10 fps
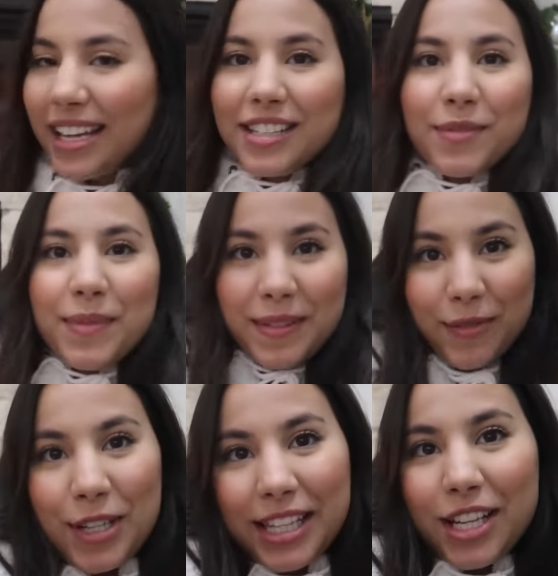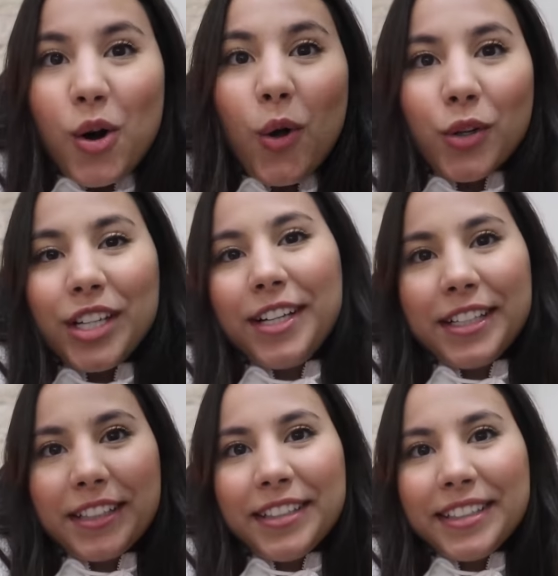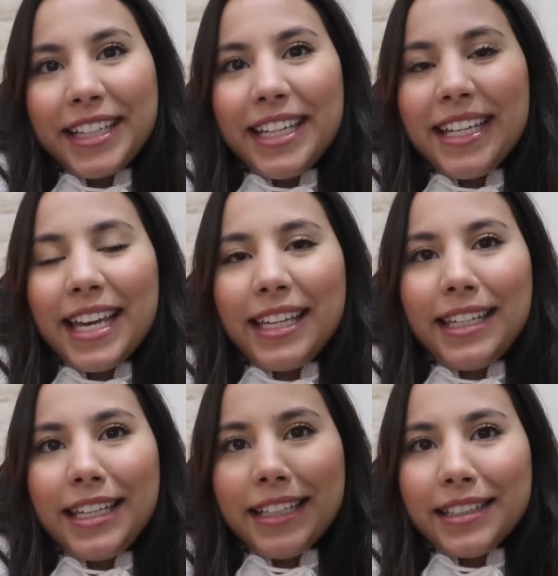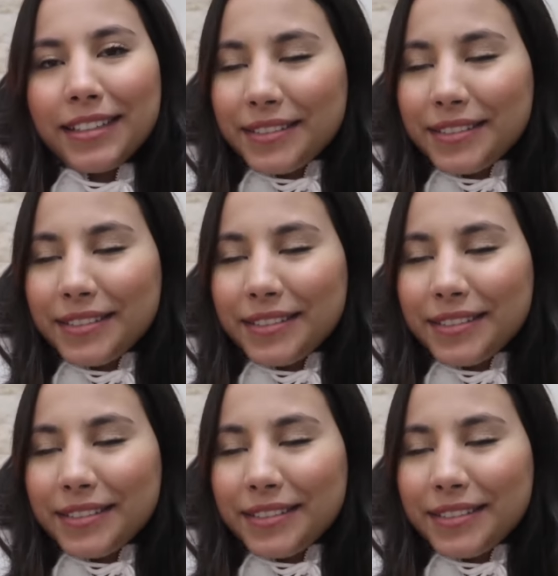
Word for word: it's really cold here in Katy